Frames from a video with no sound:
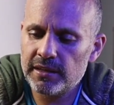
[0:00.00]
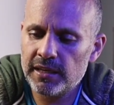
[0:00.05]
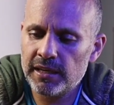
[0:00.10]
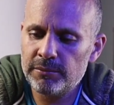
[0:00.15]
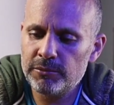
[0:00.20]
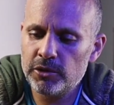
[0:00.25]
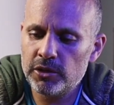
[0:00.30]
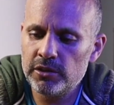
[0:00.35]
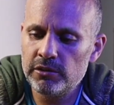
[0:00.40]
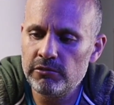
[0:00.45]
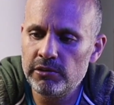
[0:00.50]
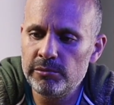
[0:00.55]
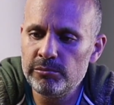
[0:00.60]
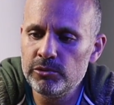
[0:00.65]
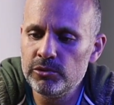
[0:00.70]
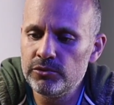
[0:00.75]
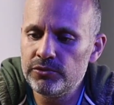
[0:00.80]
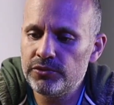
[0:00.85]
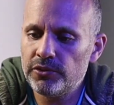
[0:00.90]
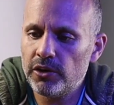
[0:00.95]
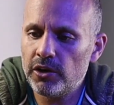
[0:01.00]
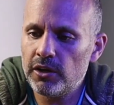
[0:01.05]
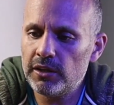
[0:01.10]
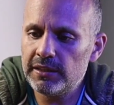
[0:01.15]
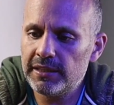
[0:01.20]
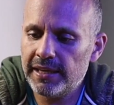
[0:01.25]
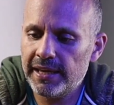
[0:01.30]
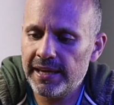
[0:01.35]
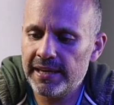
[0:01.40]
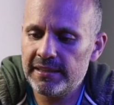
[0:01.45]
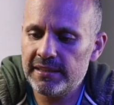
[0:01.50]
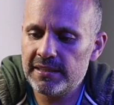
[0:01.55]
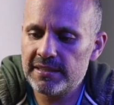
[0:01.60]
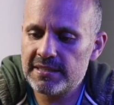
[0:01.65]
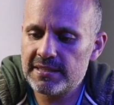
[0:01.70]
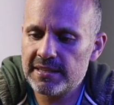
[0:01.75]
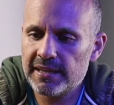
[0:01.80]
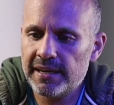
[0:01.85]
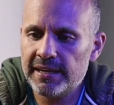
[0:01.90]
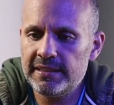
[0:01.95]
I'm gonna remove all the
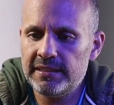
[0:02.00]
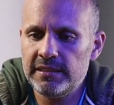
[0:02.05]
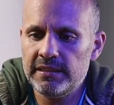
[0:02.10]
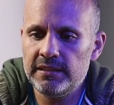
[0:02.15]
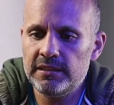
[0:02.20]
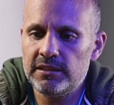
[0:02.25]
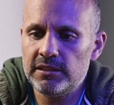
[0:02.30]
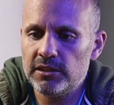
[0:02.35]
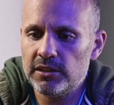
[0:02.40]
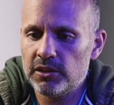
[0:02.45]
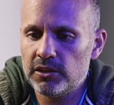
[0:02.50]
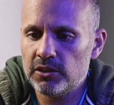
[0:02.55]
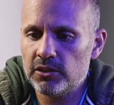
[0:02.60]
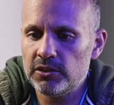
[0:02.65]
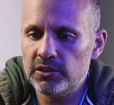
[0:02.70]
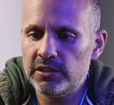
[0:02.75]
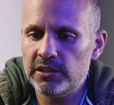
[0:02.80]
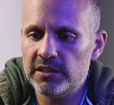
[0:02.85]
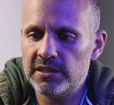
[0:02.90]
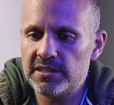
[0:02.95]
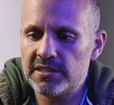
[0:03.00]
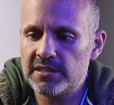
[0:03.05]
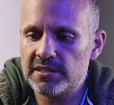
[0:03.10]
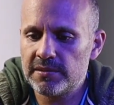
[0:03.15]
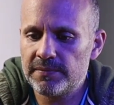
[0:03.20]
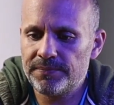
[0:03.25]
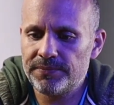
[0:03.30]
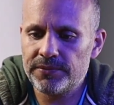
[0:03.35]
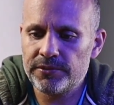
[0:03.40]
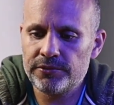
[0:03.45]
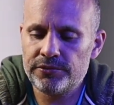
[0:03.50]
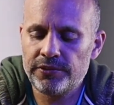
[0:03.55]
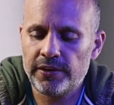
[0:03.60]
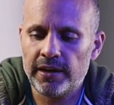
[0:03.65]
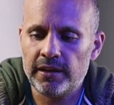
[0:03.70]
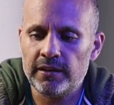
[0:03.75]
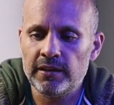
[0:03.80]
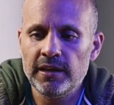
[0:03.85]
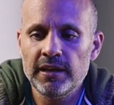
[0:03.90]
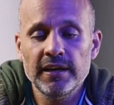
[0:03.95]
edits I did on this
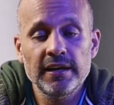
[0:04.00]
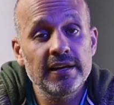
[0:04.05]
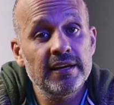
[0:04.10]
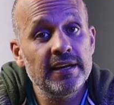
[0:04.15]
file.